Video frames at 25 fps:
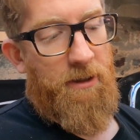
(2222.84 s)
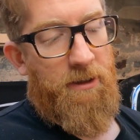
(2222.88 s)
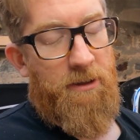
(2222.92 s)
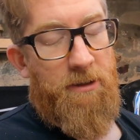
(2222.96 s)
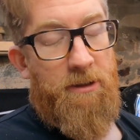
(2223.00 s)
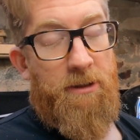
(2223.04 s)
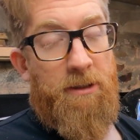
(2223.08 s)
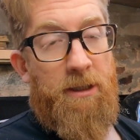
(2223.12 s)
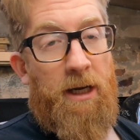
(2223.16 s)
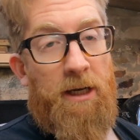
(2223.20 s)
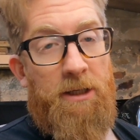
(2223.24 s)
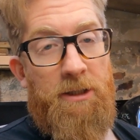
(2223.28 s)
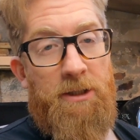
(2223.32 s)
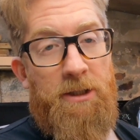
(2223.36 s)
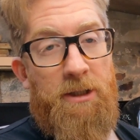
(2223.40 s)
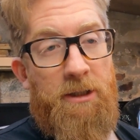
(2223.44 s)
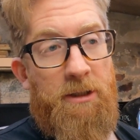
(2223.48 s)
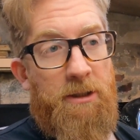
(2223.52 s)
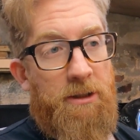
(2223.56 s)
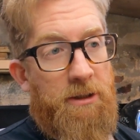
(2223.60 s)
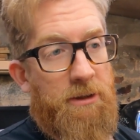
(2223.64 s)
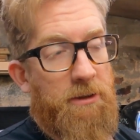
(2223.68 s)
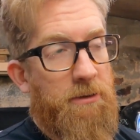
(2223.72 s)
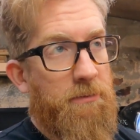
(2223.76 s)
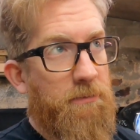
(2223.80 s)

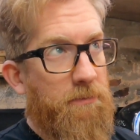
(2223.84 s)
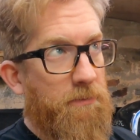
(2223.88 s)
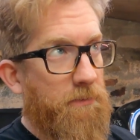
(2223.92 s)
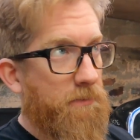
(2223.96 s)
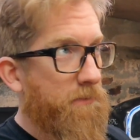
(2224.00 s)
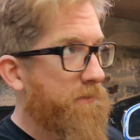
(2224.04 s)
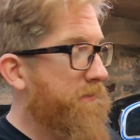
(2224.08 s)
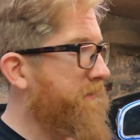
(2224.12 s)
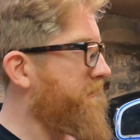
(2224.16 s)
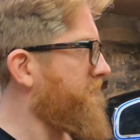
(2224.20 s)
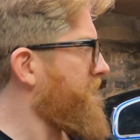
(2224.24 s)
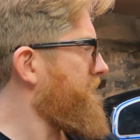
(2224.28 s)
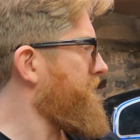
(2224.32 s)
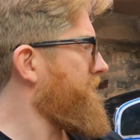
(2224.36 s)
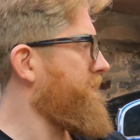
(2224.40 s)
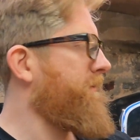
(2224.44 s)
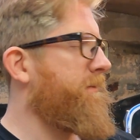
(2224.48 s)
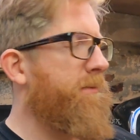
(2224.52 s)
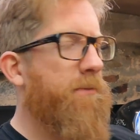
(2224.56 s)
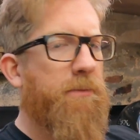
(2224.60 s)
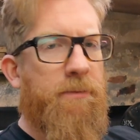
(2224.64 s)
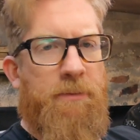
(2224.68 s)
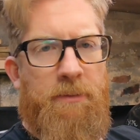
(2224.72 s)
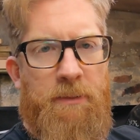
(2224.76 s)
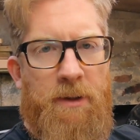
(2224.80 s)
stanchions.
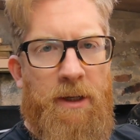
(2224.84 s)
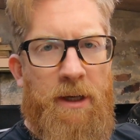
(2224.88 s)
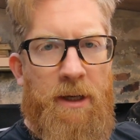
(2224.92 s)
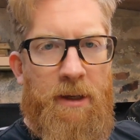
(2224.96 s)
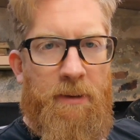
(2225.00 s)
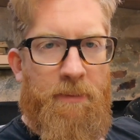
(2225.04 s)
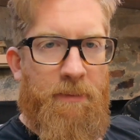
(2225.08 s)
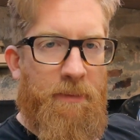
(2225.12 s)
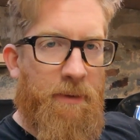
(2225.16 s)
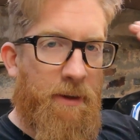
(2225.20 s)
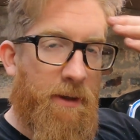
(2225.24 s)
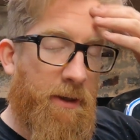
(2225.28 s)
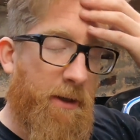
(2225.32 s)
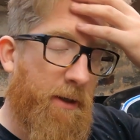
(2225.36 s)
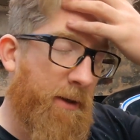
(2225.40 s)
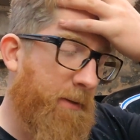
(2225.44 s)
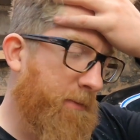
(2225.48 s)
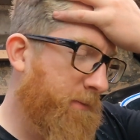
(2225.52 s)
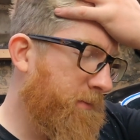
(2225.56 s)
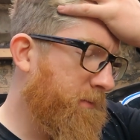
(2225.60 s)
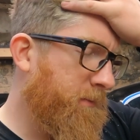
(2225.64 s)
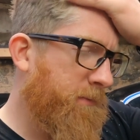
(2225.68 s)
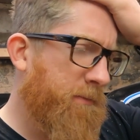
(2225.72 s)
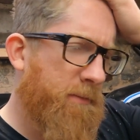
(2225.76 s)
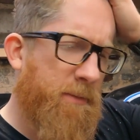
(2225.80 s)
Yeah,
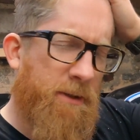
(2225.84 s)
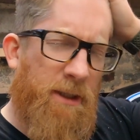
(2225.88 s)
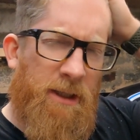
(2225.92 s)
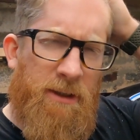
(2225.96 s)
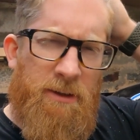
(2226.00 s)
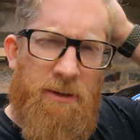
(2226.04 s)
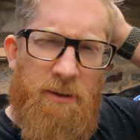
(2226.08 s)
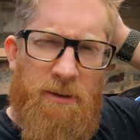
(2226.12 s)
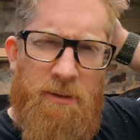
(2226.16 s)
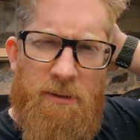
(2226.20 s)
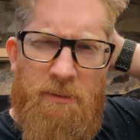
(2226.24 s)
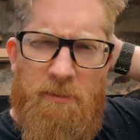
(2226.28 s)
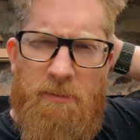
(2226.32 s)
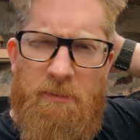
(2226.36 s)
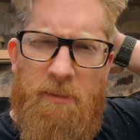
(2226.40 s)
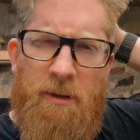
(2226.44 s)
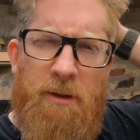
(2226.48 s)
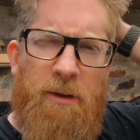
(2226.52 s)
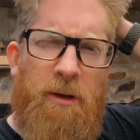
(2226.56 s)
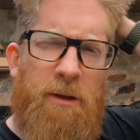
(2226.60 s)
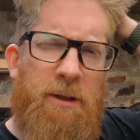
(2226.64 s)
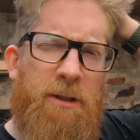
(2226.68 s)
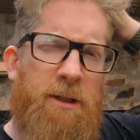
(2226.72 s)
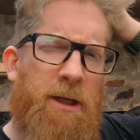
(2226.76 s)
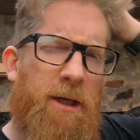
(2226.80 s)
stanchions?
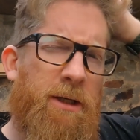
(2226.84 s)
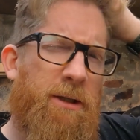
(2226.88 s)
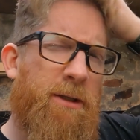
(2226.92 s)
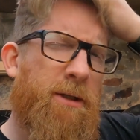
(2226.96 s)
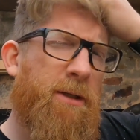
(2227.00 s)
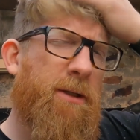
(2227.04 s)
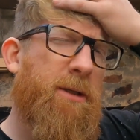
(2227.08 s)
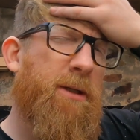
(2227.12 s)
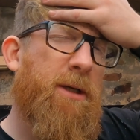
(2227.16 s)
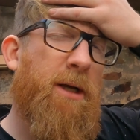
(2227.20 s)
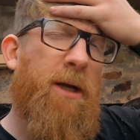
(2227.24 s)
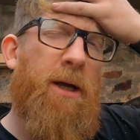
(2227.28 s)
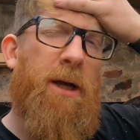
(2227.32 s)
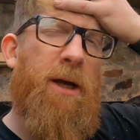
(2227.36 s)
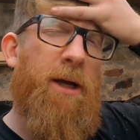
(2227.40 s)
Not stanchions,